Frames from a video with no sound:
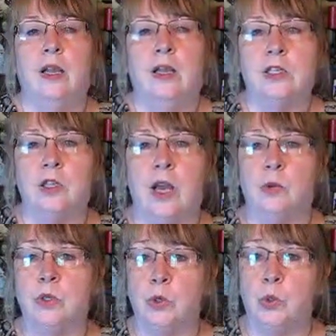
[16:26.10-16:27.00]
So that
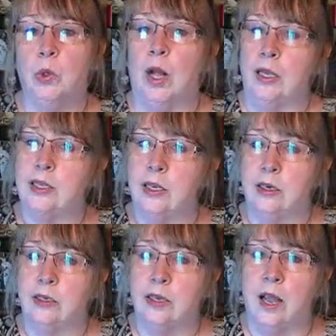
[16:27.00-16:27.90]
was cool. I set it
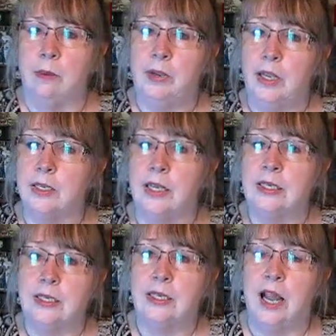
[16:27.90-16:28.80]
aside because I
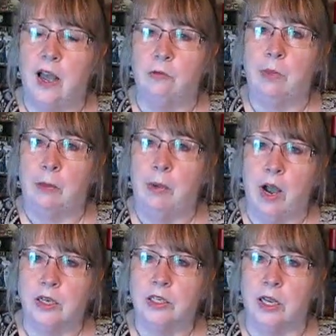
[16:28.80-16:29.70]
didn't have my
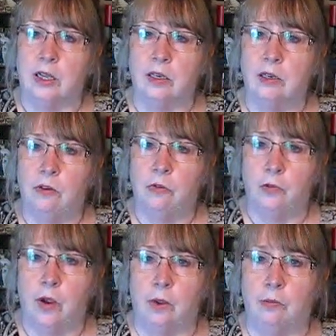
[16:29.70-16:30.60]
box yet
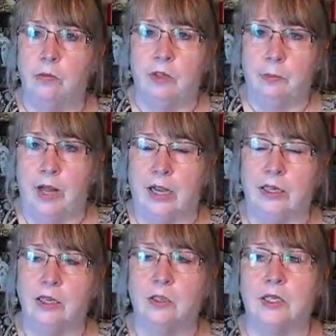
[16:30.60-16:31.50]
from the Black
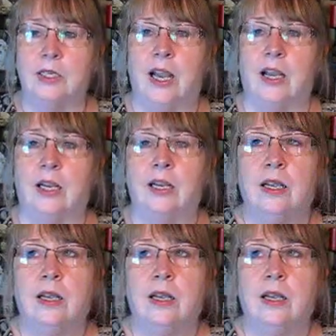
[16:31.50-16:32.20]
Needle Society.